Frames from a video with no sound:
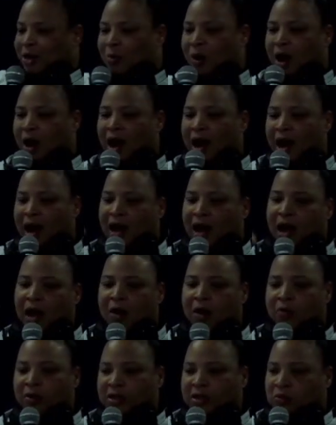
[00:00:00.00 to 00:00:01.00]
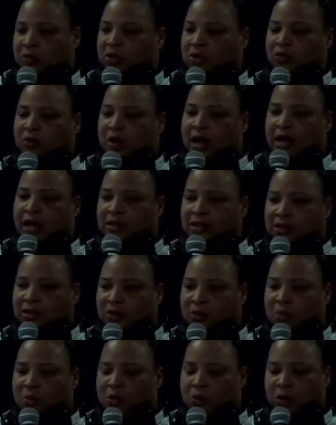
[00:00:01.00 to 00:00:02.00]
I always was trying to do
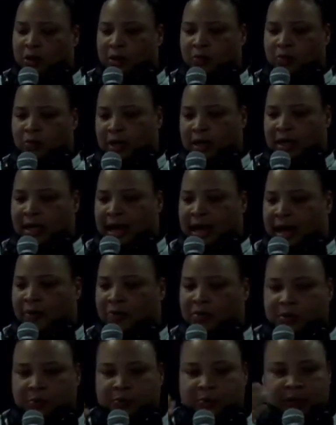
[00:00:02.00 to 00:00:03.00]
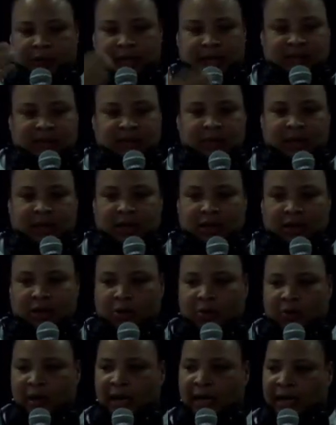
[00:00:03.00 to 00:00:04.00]
more than what God was placing me to
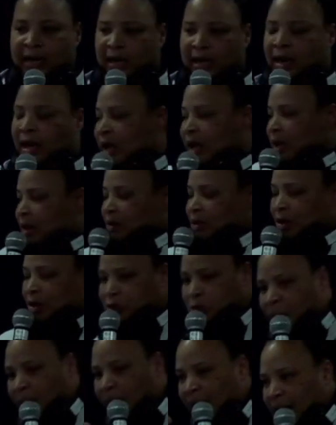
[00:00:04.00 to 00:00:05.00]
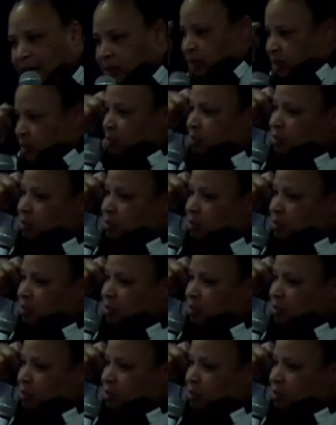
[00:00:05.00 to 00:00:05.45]
do. And in those pots, I'm